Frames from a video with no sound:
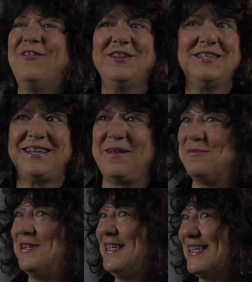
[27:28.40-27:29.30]
For
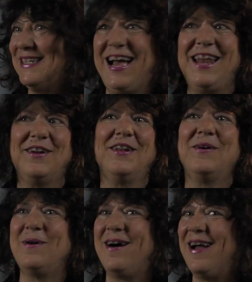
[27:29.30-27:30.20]
some reason, I don't
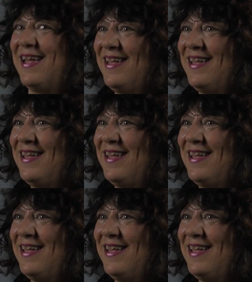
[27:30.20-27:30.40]
know why,